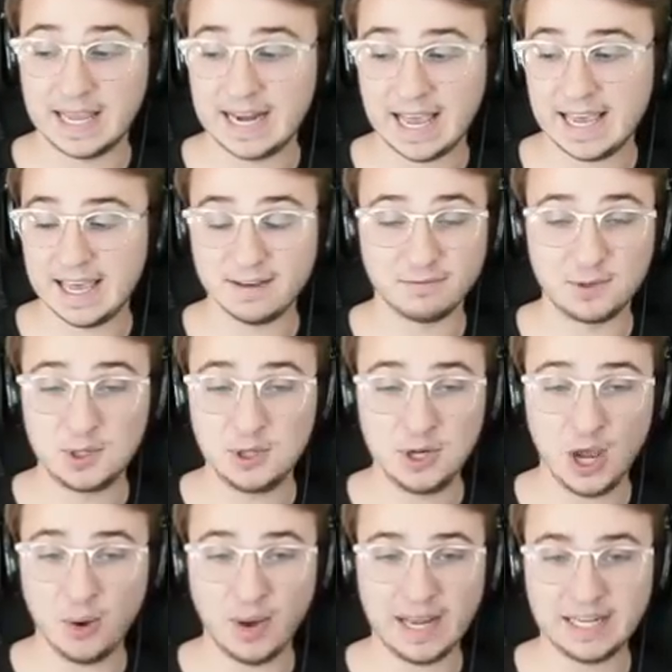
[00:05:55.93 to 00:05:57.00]
And I have
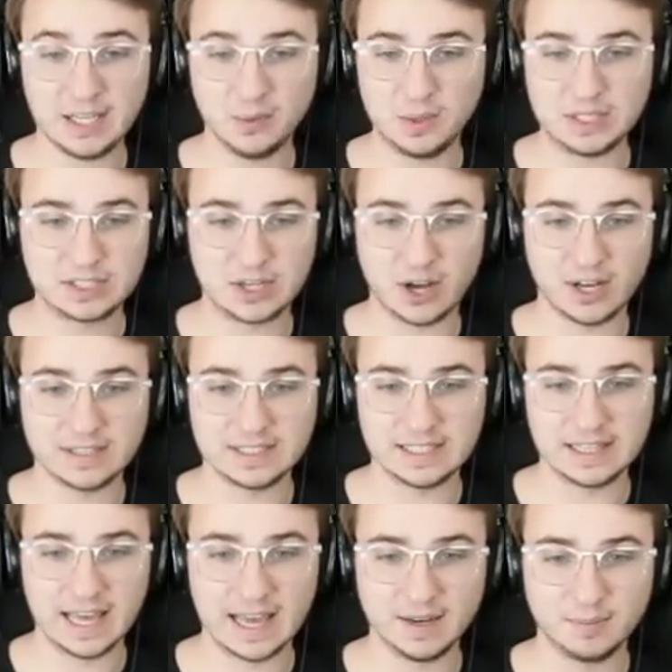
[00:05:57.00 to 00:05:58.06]
no idea what's
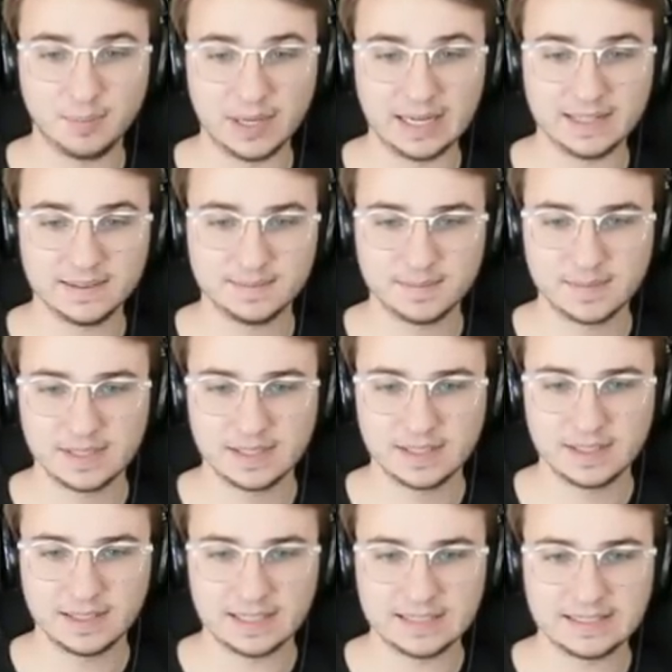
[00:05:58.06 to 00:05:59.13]
causing that, but
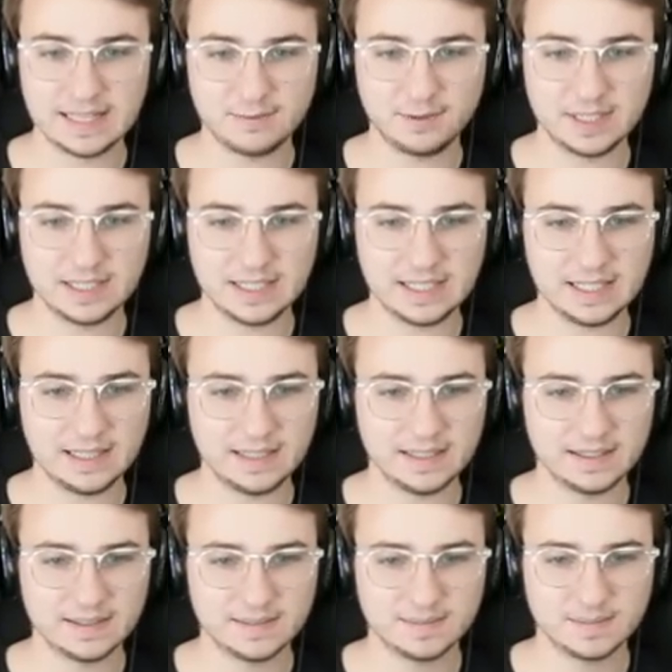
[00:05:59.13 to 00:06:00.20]
definitely,
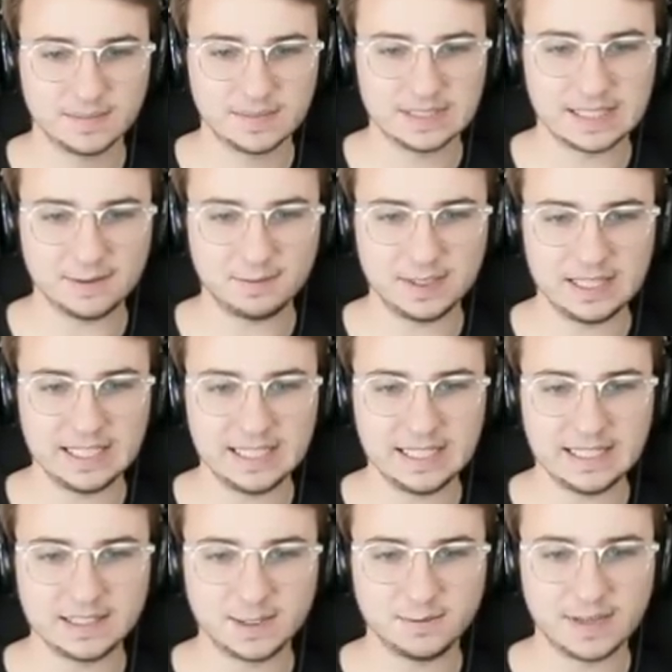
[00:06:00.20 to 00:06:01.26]
definitely
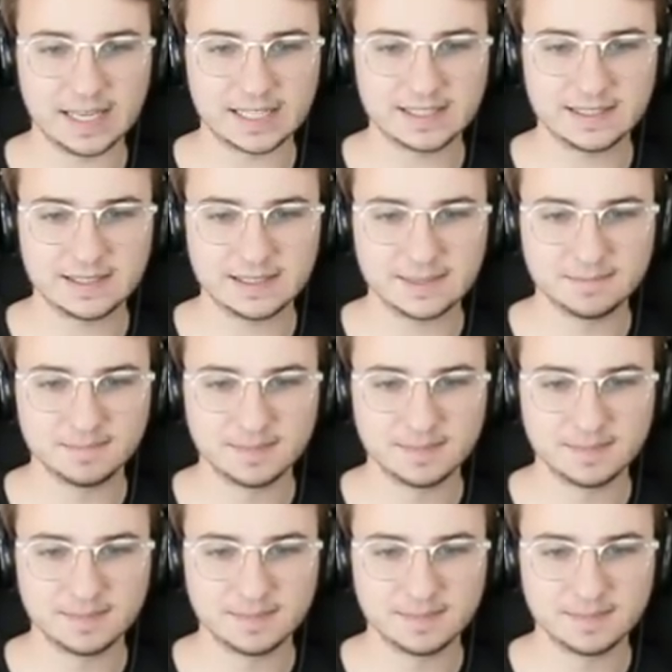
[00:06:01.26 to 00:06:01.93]
needs fixed.